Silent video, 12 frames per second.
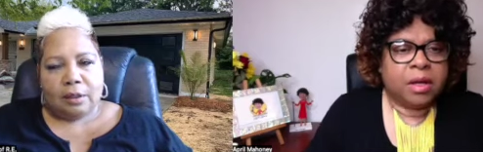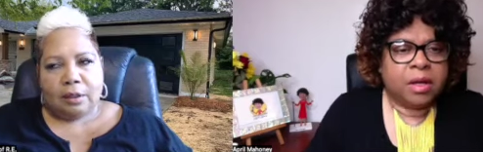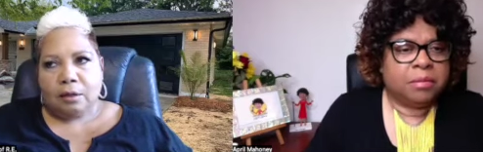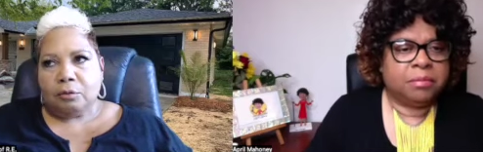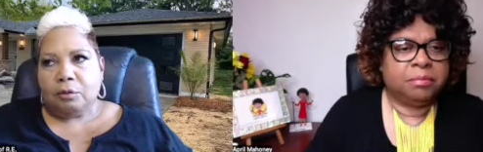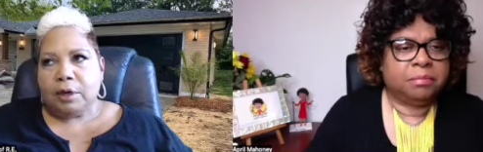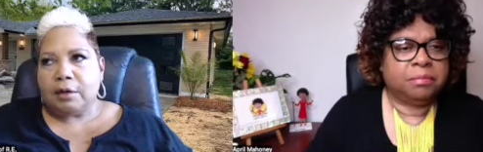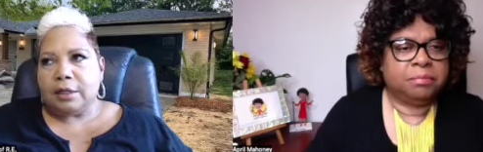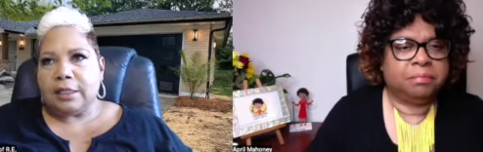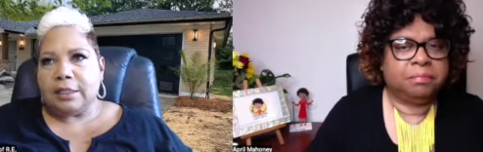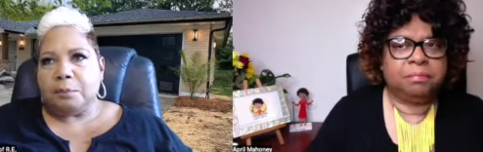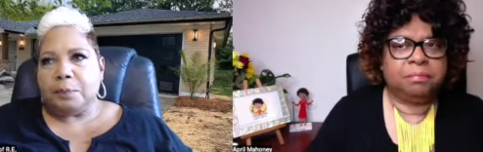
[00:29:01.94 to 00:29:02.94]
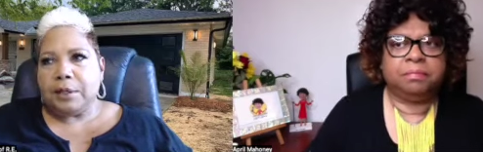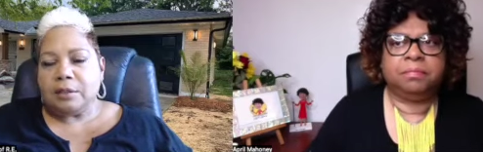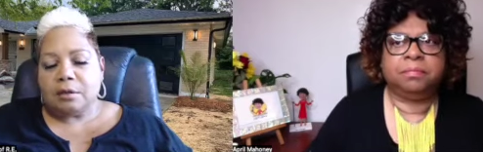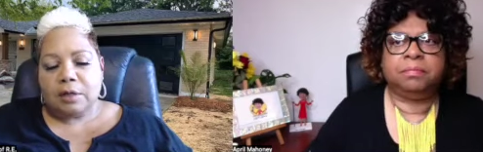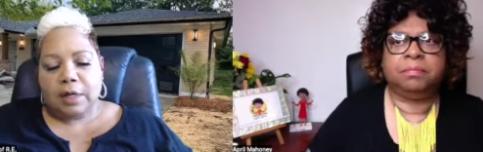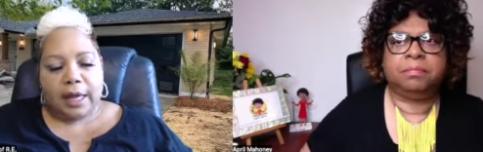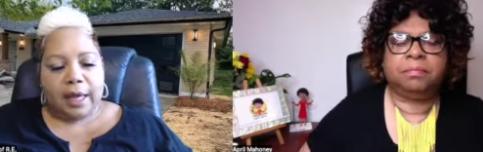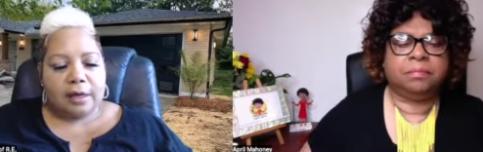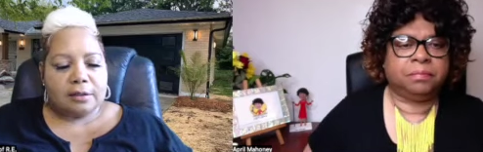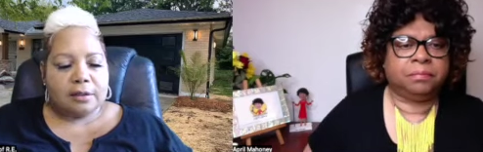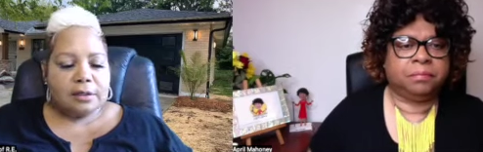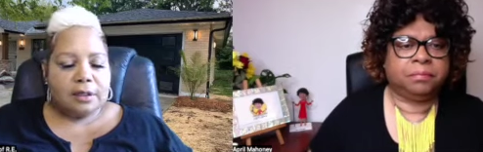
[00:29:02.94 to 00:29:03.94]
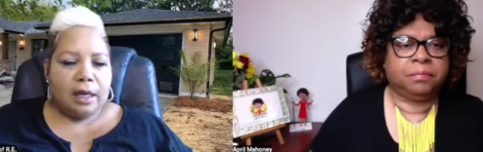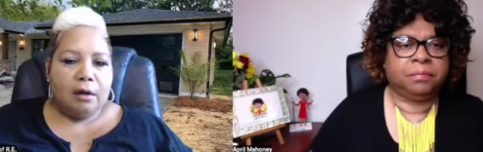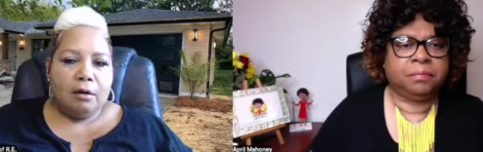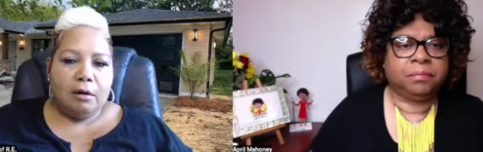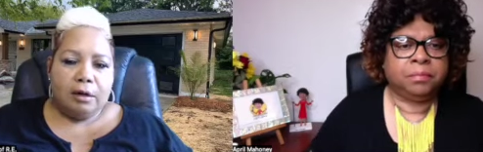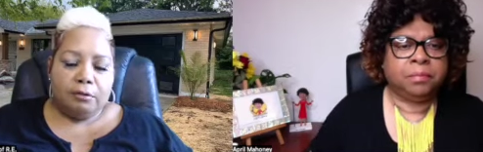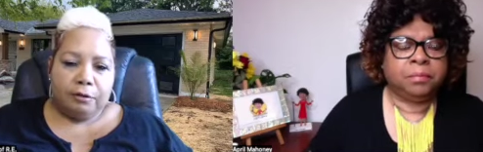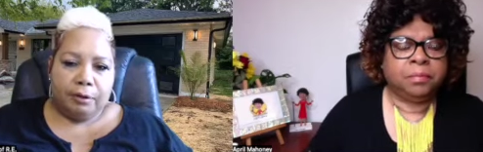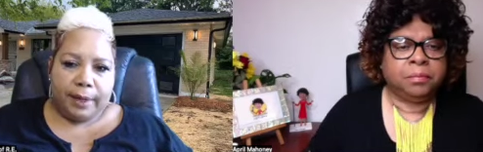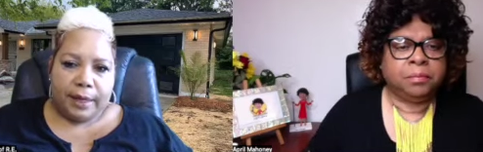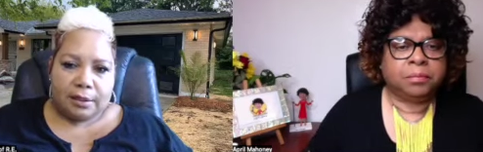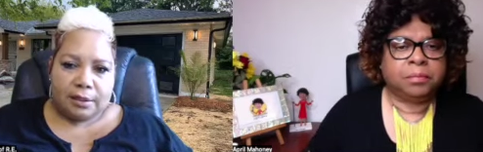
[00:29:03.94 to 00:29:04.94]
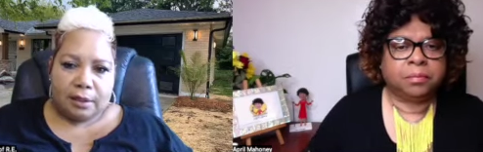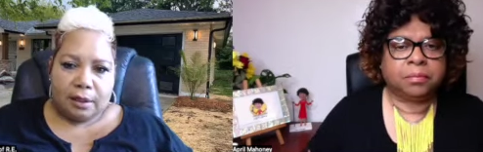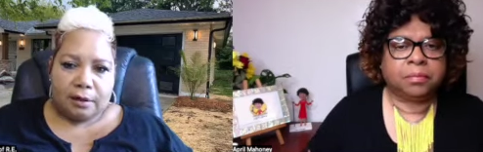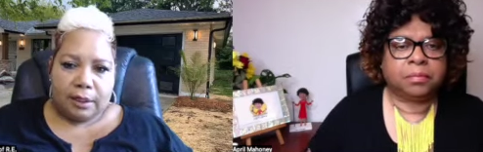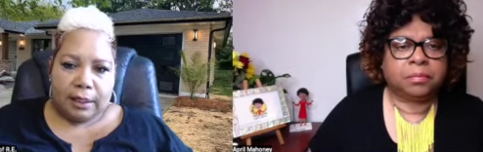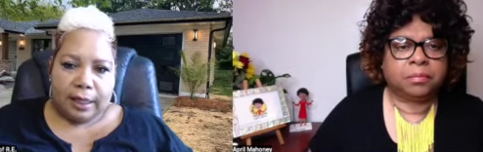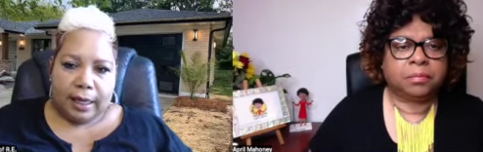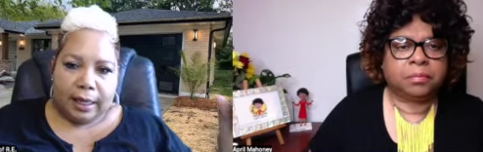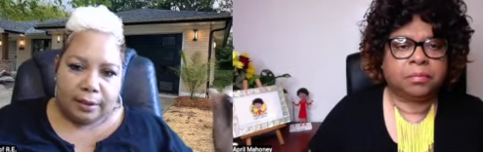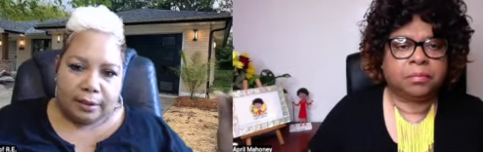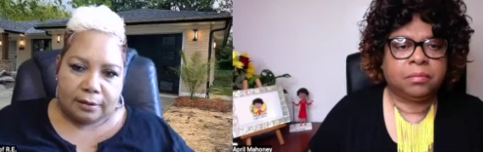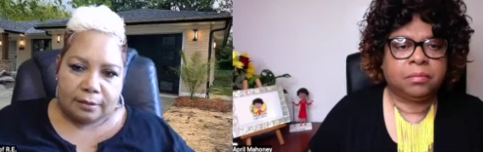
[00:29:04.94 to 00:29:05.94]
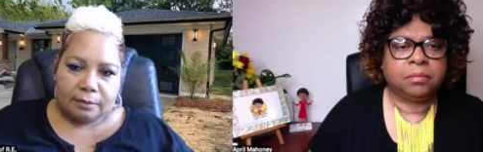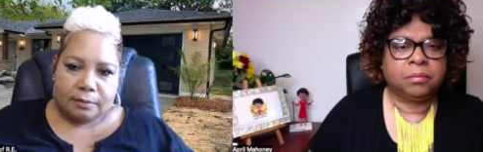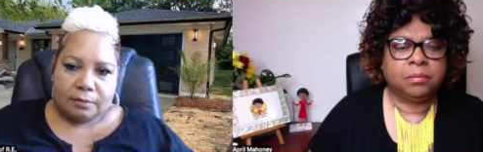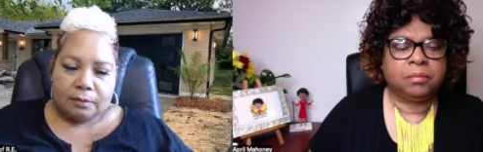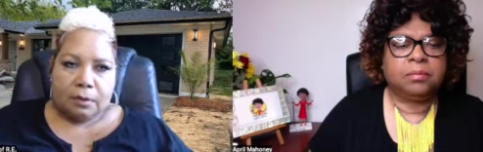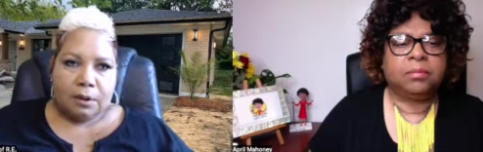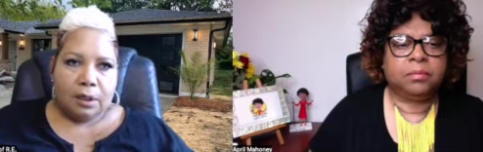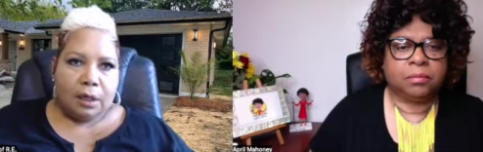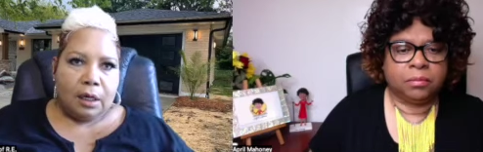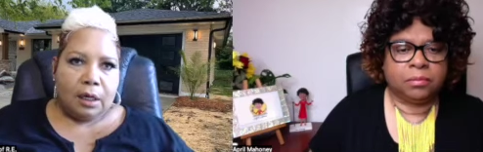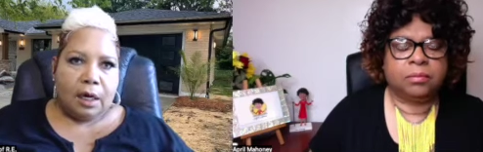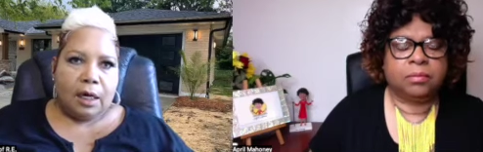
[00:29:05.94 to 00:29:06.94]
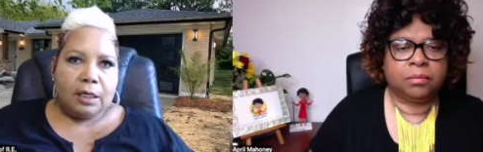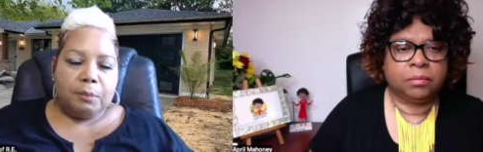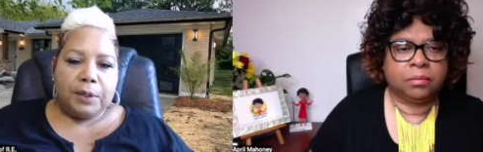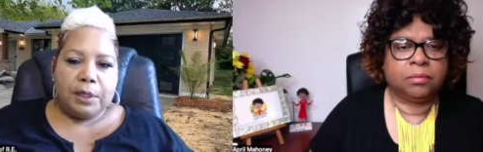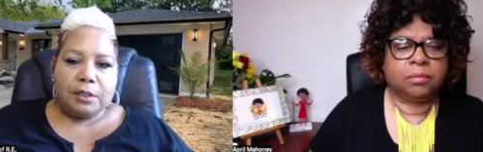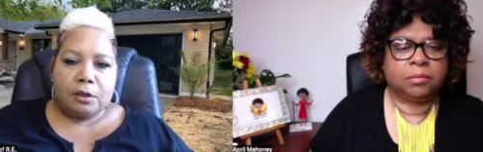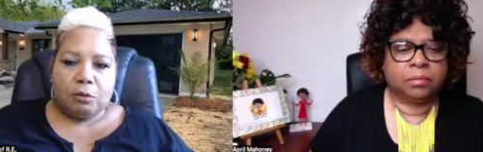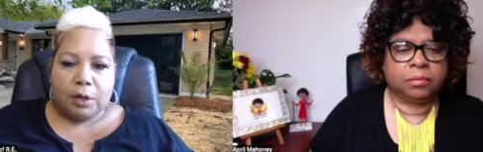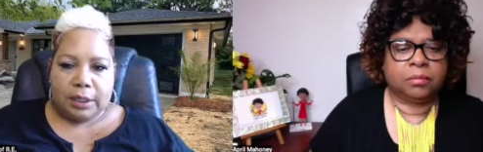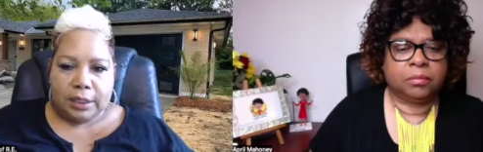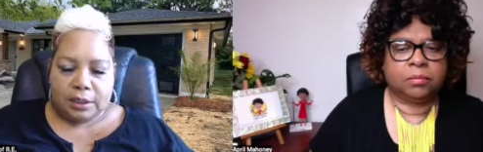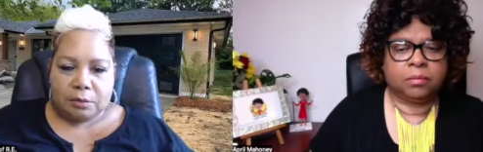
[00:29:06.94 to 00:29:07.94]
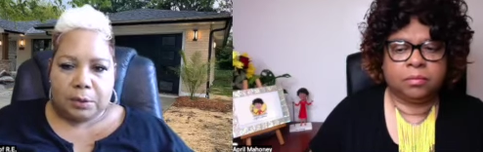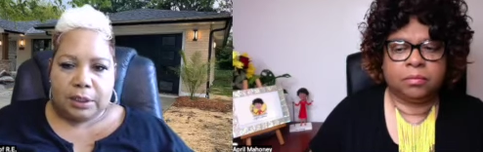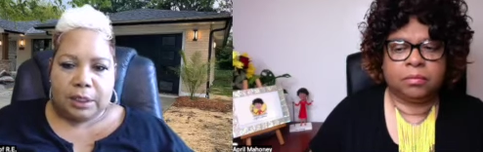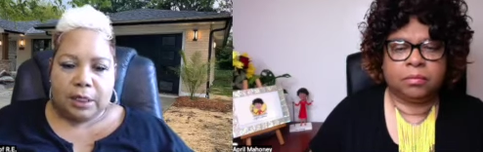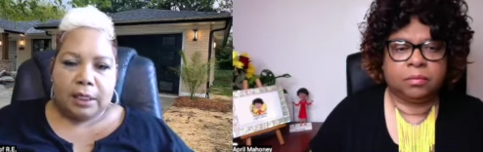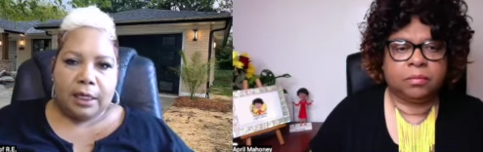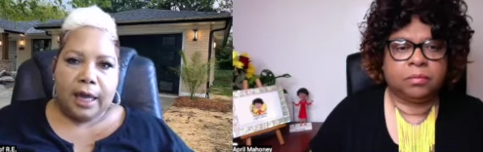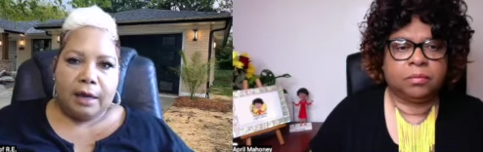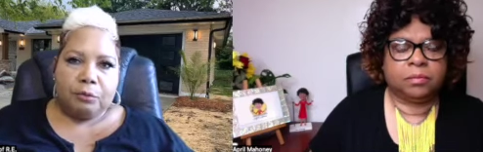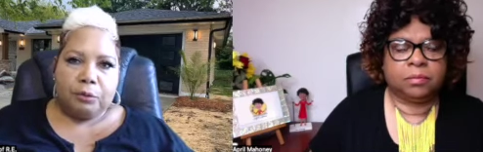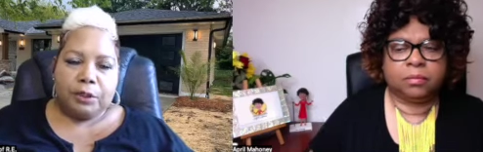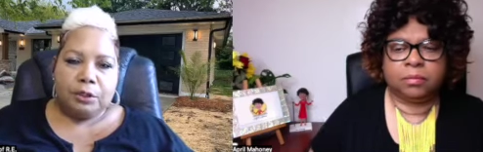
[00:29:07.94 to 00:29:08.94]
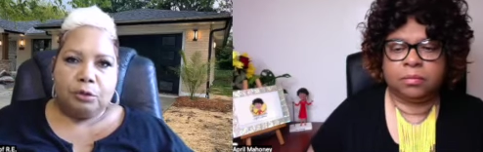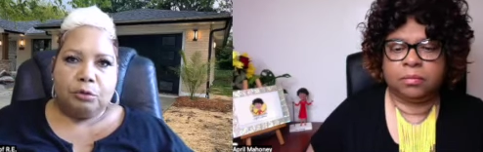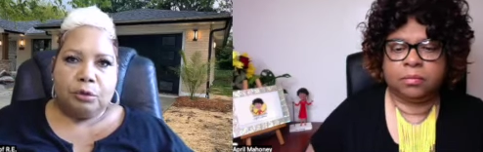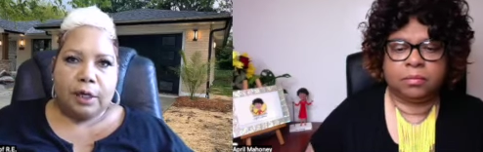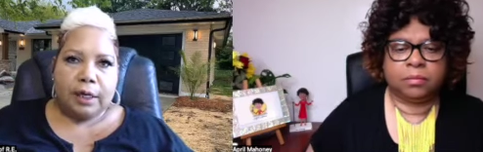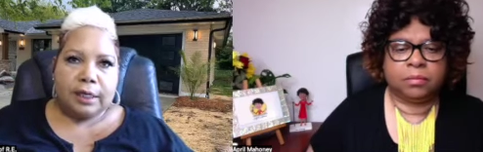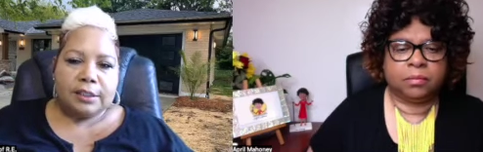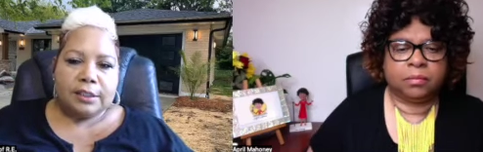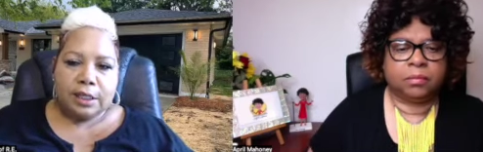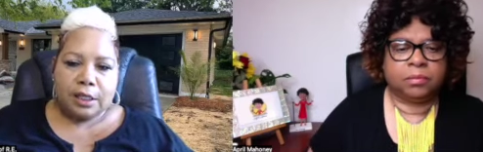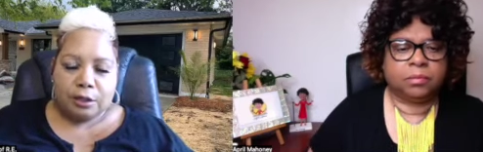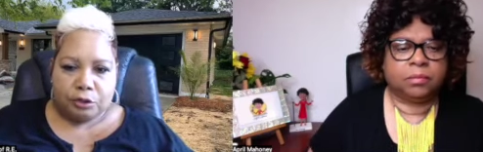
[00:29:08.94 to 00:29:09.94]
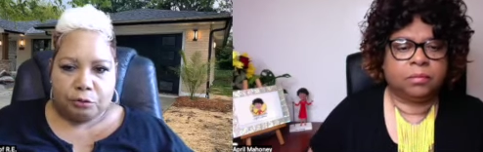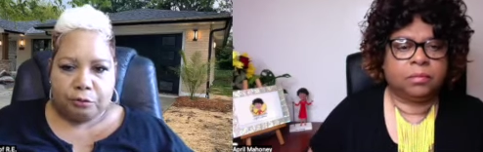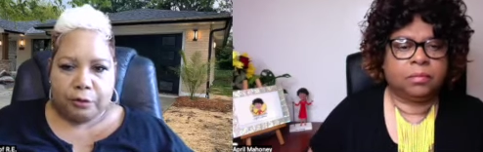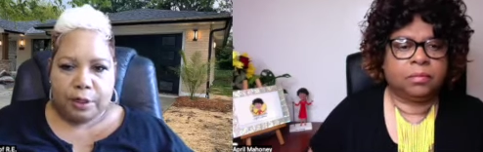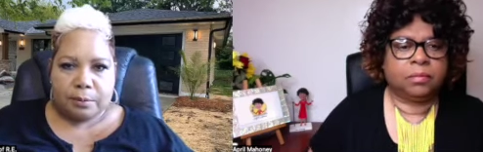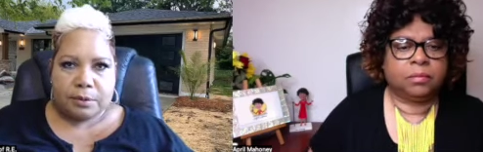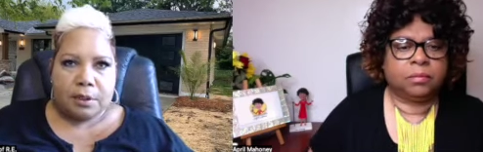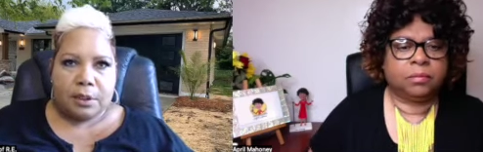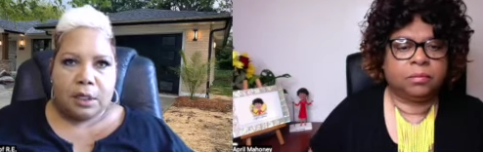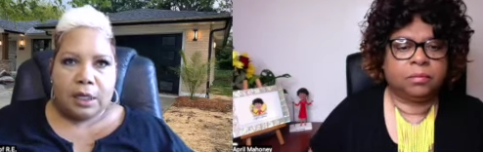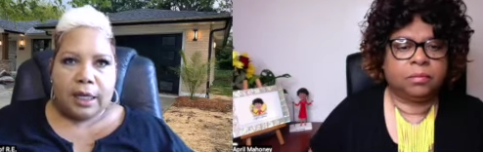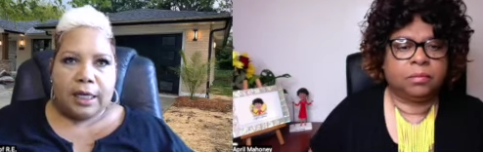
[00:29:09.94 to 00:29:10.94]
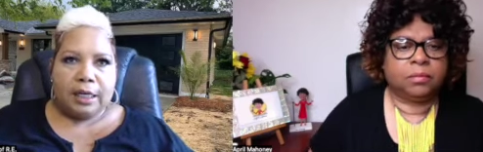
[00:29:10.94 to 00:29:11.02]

Speaker 1: Well, it depends on the house. It's kind of hard to flip a house in thirty days. It depends on what needs to be done. The kind, we do uh, signature flips, and it